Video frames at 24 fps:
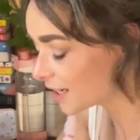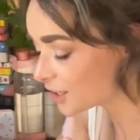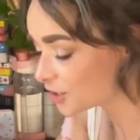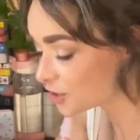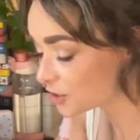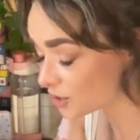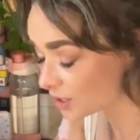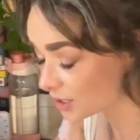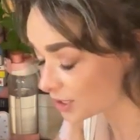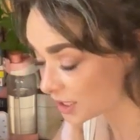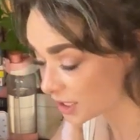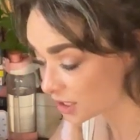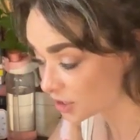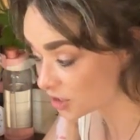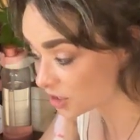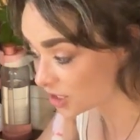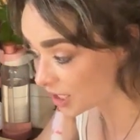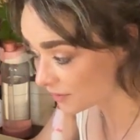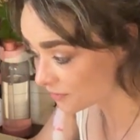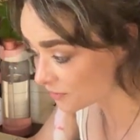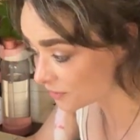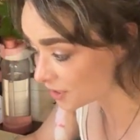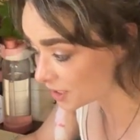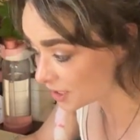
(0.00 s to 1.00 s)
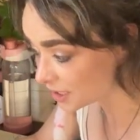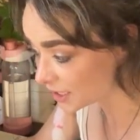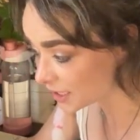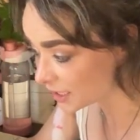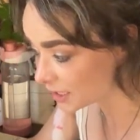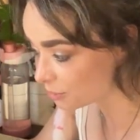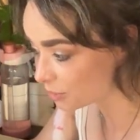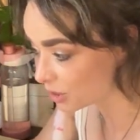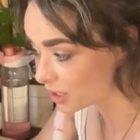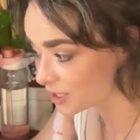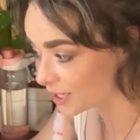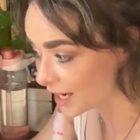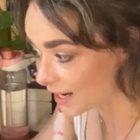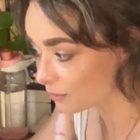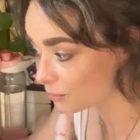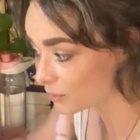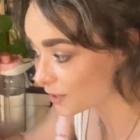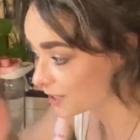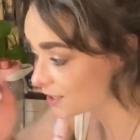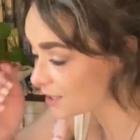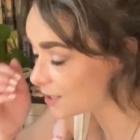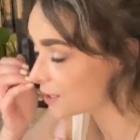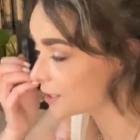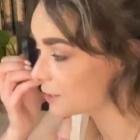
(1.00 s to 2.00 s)
there's definitely, because I
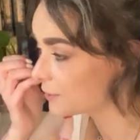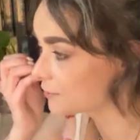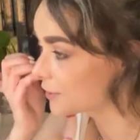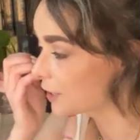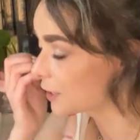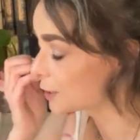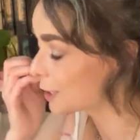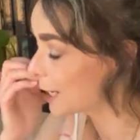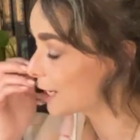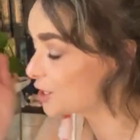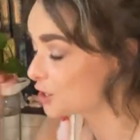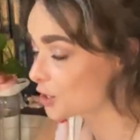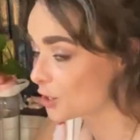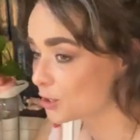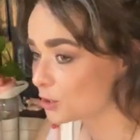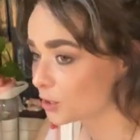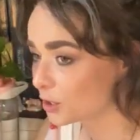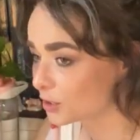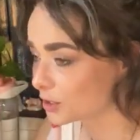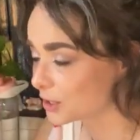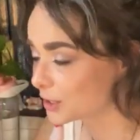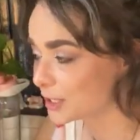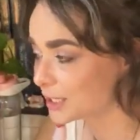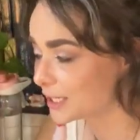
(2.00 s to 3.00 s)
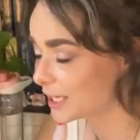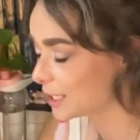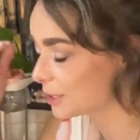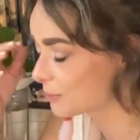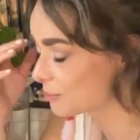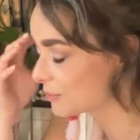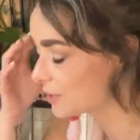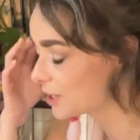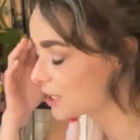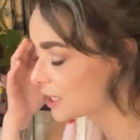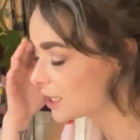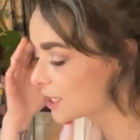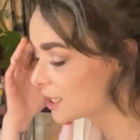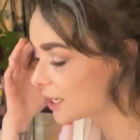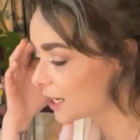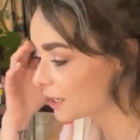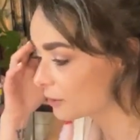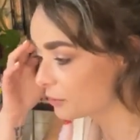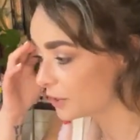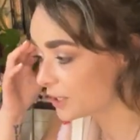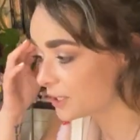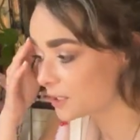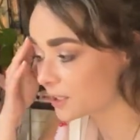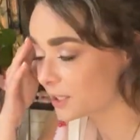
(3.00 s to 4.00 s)
recently found, I don't know the name,
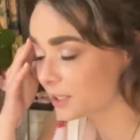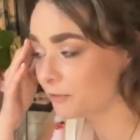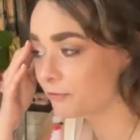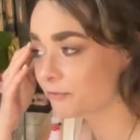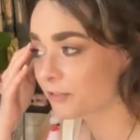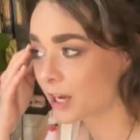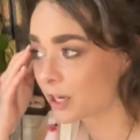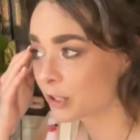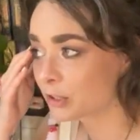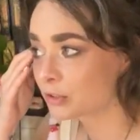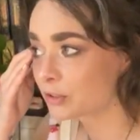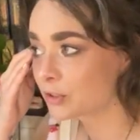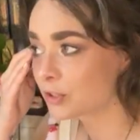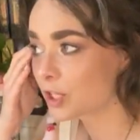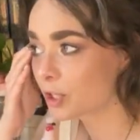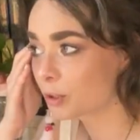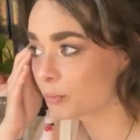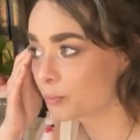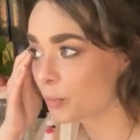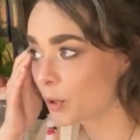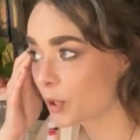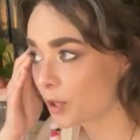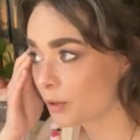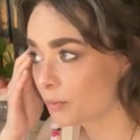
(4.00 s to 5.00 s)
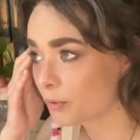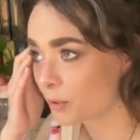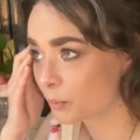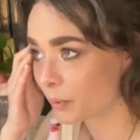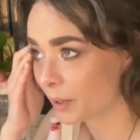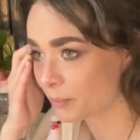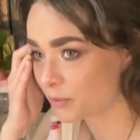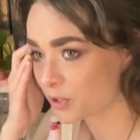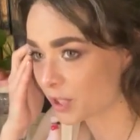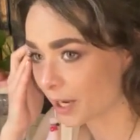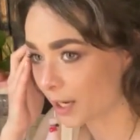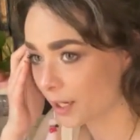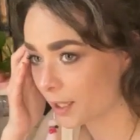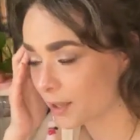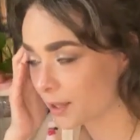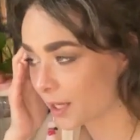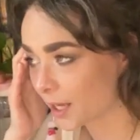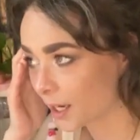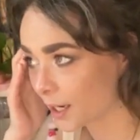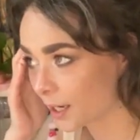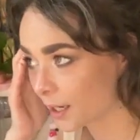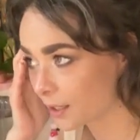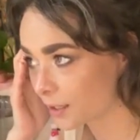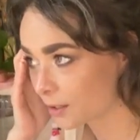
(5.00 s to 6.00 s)
I recently found a website
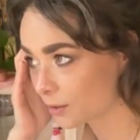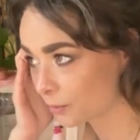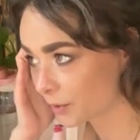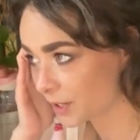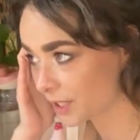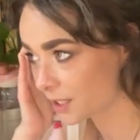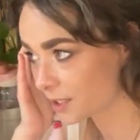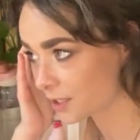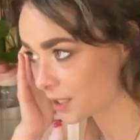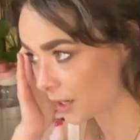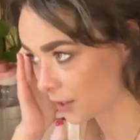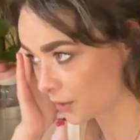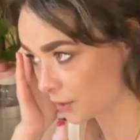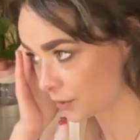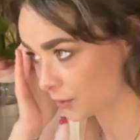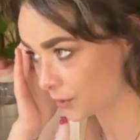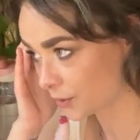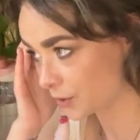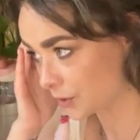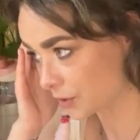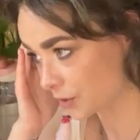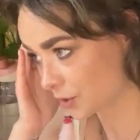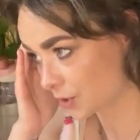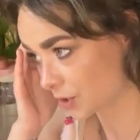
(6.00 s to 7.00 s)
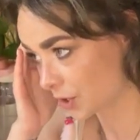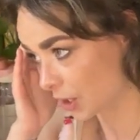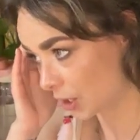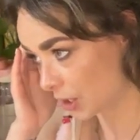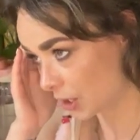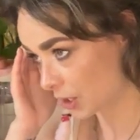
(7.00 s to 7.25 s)
that resells